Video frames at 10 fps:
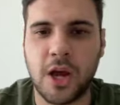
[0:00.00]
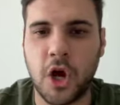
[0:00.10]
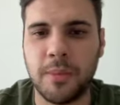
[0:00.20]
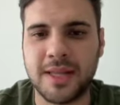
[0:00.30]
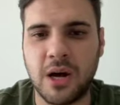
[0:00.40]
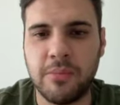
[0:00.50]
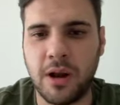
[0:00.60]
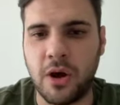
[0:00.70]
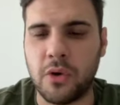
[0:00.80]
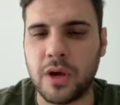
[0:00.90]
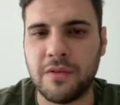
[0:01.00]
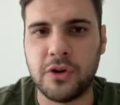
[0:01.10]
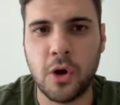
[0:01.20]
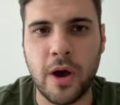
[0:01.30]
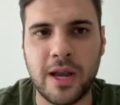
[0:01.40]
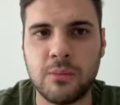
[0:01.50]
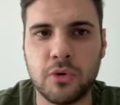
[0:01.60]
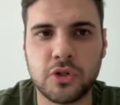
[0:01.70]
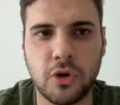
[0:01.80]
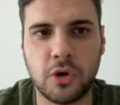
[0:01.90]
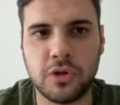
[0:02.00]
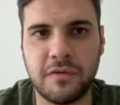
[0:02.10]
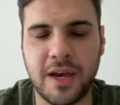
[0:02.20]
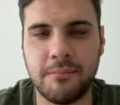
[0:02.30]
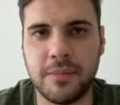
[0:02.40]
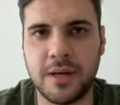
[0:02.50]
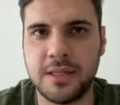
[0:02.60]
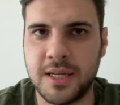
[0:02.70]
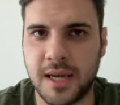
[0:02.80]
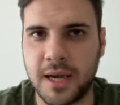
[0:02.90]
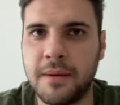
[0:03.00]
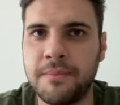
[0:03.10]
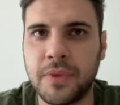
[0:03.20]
Comment down below if you know any more songs of him singing.